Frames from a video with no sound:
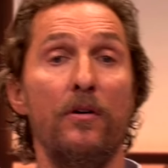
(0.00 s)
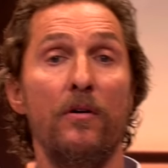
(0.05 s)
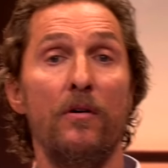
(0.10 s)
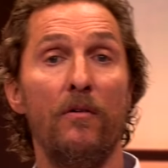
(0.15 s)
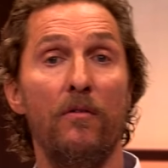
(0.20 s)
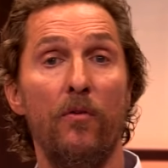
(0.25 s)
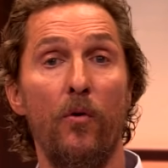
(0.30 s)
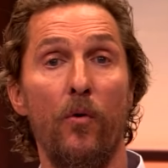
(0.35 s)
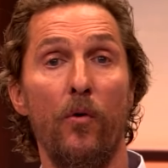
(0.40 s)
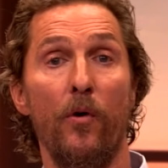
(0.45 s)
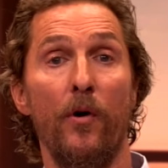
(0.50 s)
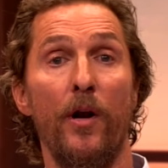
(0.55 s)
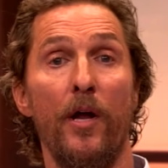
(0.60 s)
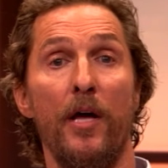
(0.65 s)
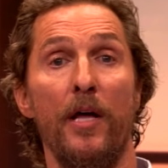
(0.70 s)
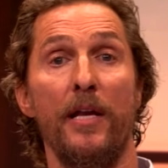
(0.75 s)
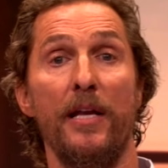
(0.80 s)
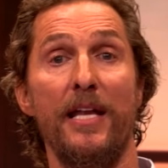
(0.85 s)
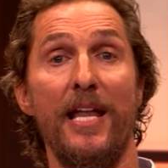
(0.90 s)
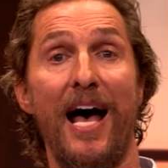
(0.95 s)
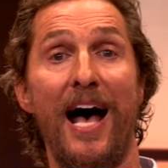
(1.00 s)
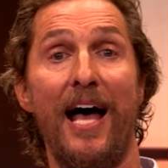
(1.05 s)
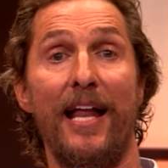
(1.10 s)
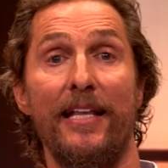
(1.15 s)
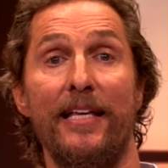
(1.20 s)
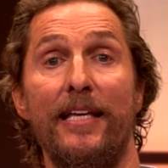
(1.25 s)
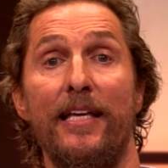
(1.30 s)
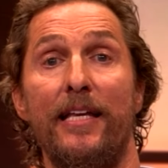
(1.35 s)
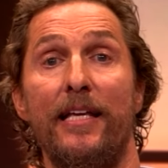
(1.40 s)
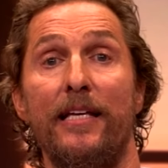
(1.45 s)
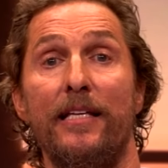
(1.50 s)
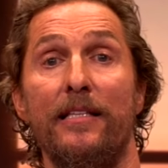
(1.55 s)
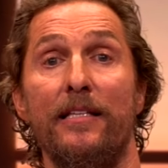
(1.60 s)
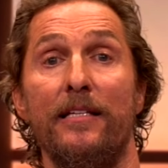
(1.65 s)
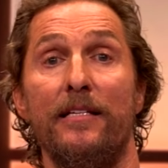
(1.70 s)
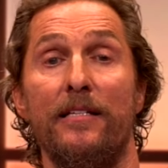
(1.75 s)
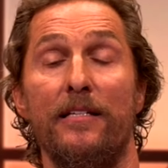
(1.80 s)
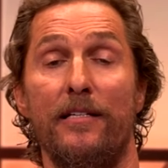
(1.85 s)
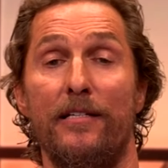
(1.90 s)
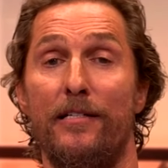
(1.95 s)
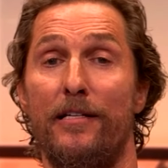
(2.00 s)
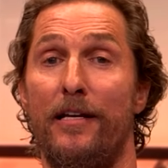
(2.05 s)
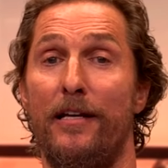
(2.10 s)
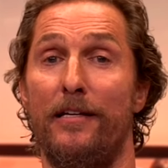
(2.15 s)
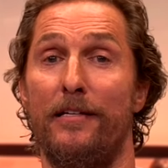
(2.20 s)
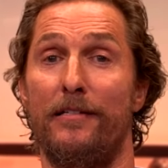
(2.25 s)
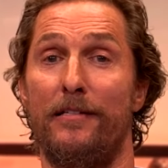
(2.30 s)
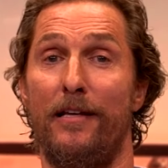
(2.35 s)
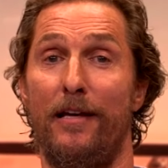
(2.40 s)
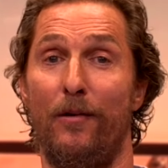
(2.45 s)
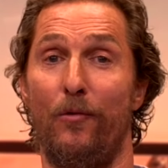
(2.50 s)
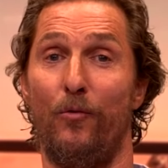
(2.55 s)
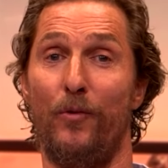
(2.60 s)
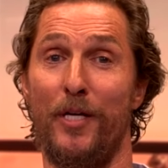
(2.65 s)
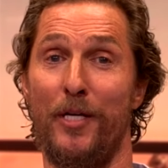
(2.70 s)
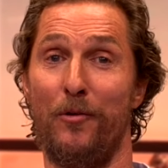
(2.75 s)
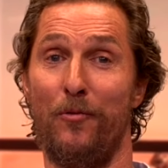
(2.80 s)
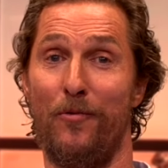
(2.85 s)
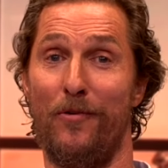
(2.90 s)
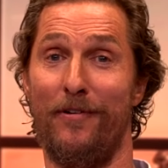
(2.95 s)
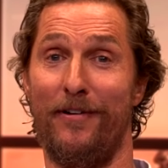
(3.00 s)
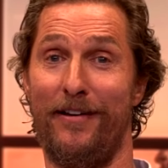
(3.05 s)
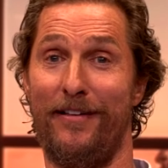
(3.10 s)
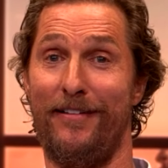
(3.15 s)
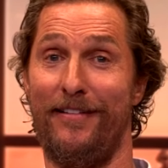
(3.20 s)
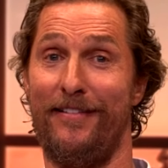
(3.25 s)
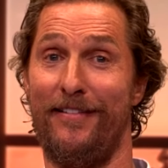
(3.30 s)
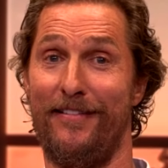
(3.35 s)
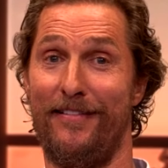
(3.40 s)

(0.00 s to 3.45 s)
for not getting the success that we wanted?